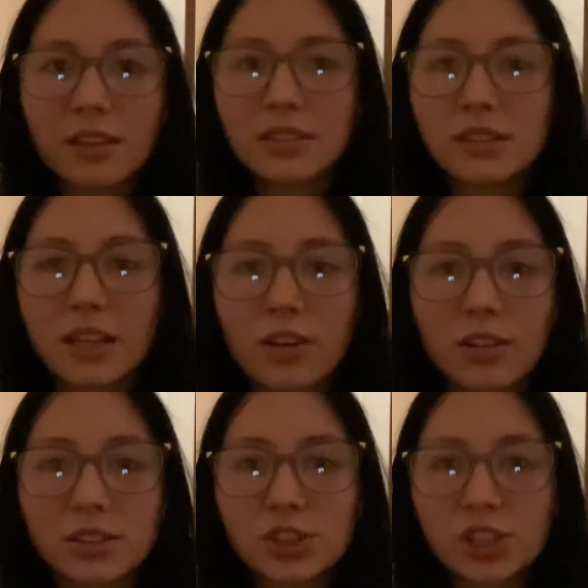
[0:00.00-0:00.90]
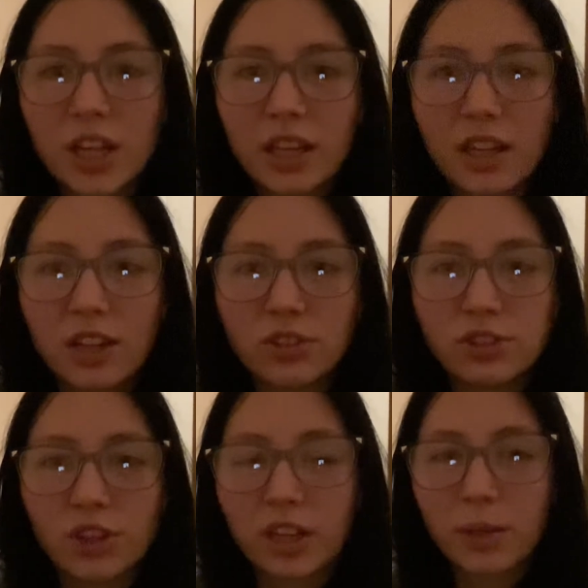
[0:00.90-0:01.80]
They cause shaking,
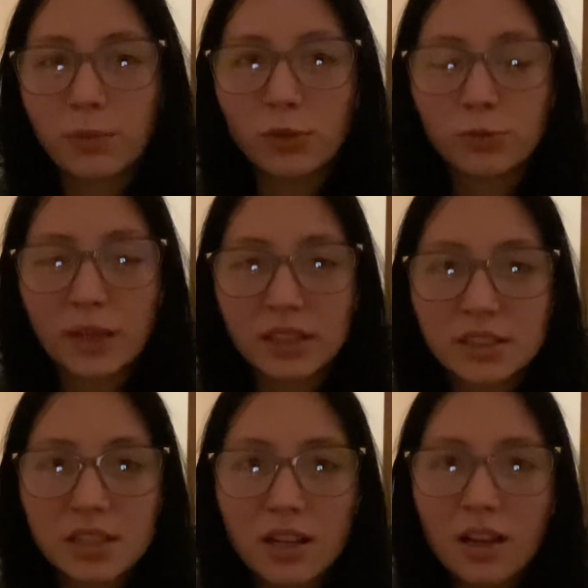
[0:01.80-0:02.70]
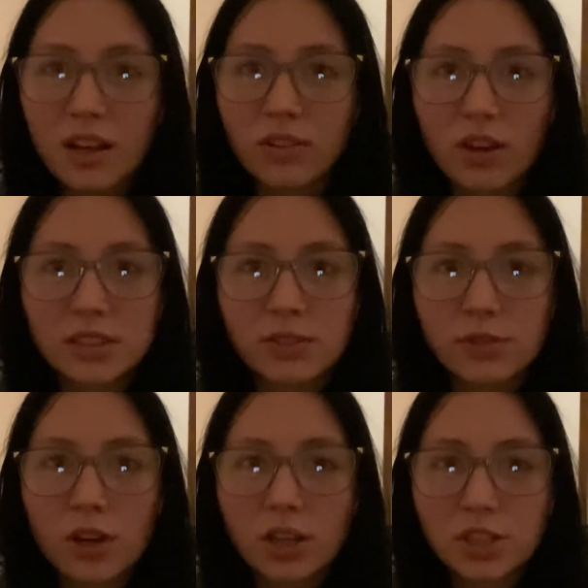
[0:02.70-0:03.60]
jerking movements, loss of
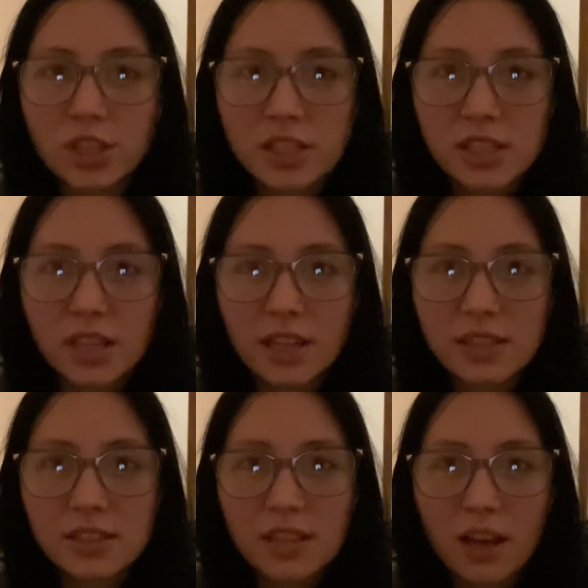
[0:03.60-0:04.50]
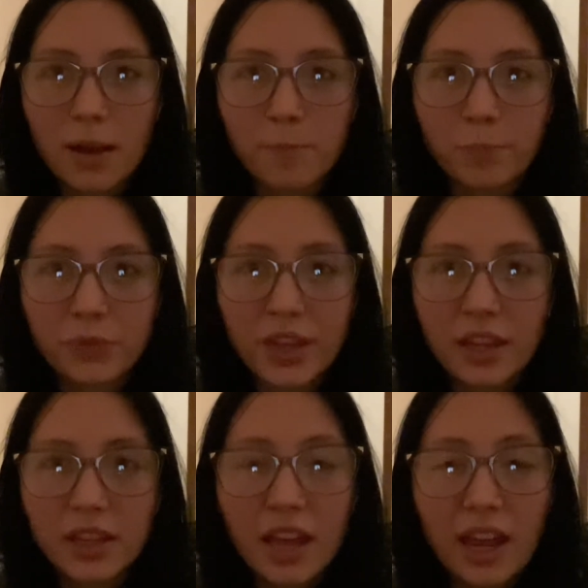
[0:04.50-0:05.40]
consciousness. They
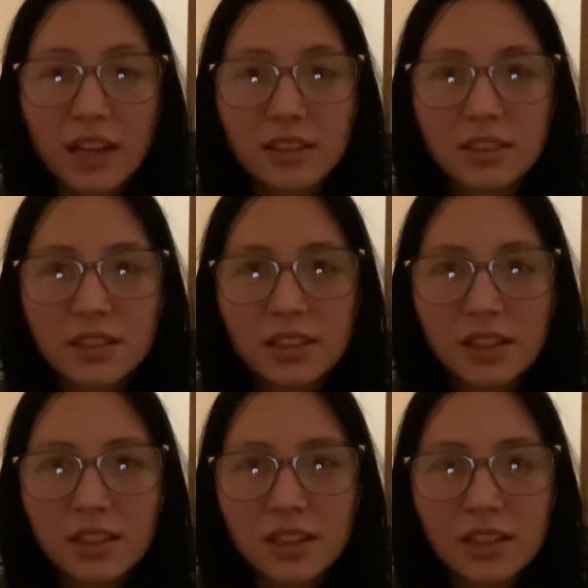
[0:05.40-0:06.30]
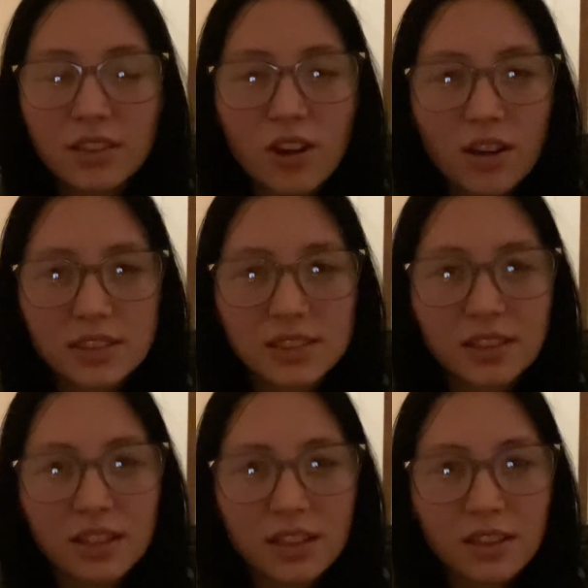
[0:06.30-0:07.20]
can cause
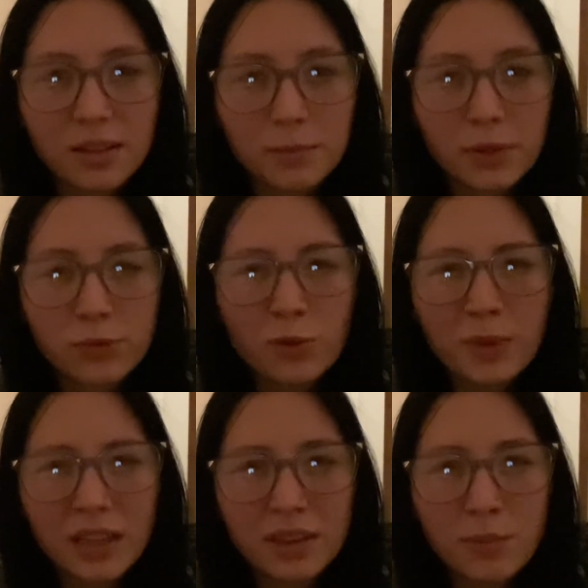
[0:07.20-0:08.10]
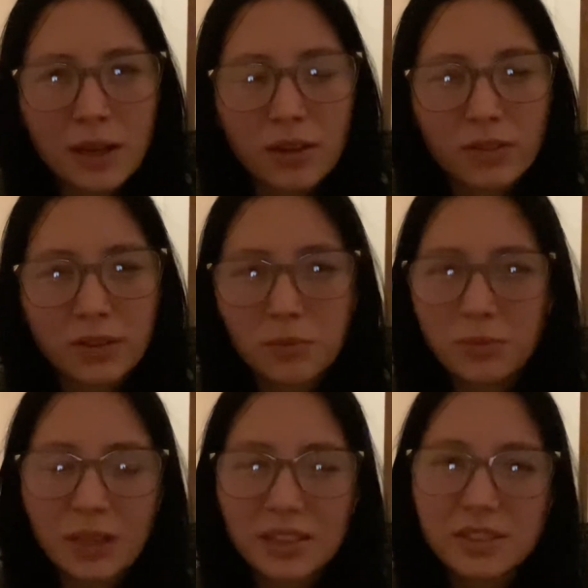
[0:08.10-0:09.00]
like foaming at the mouth.
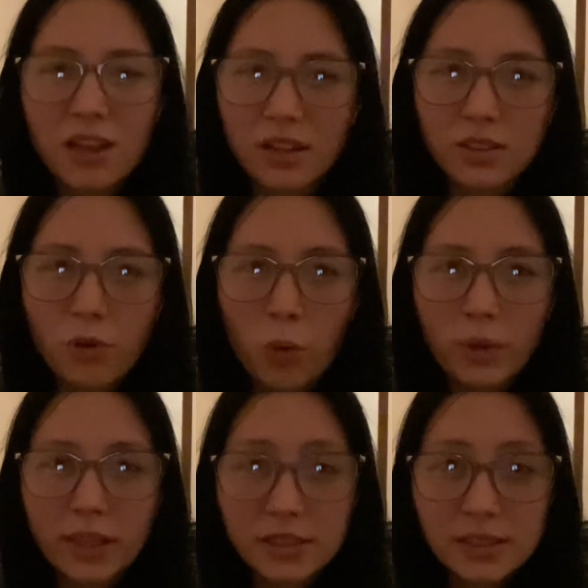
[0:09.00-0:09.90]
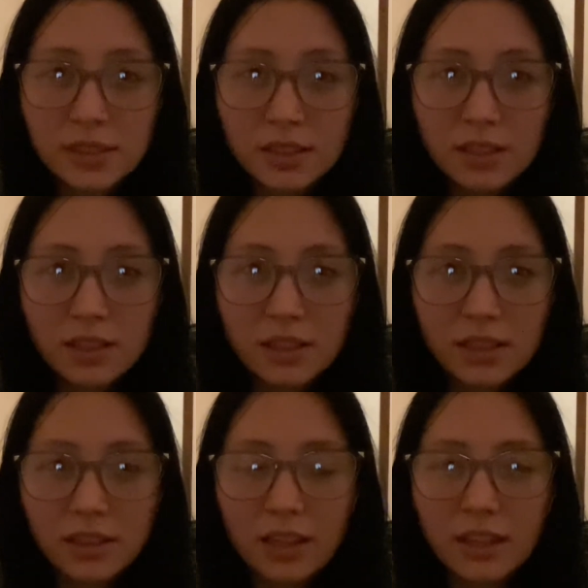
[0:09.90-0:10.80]
It's not always
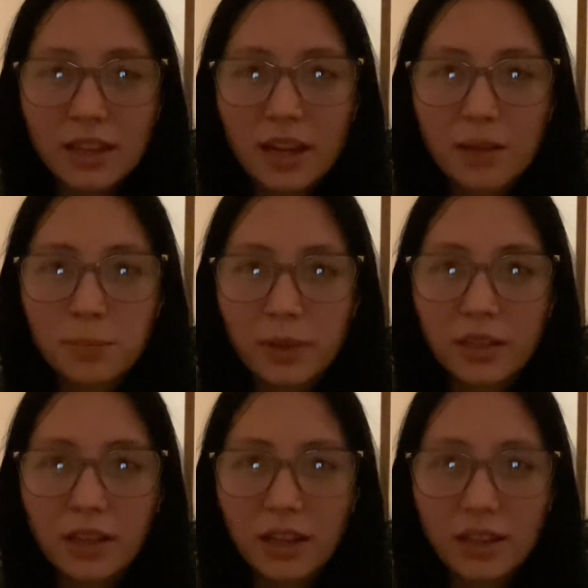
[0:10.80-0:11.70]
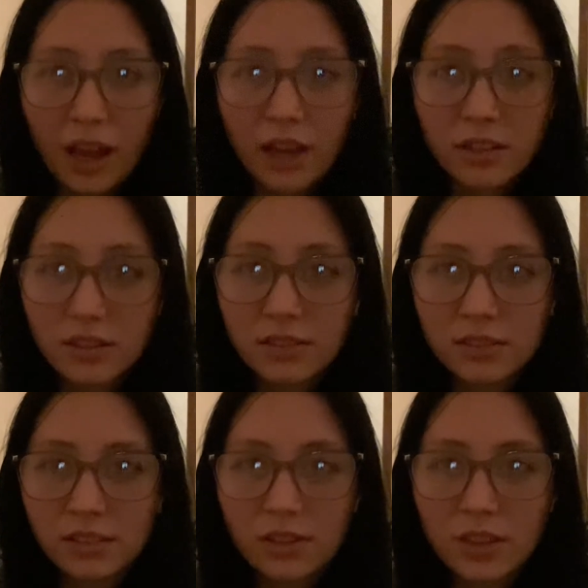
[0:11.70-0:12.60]
like that, but it can
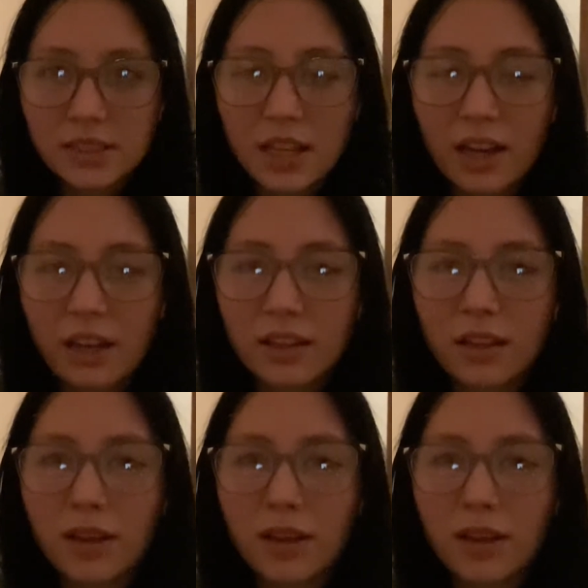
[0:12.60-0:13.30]
cause that.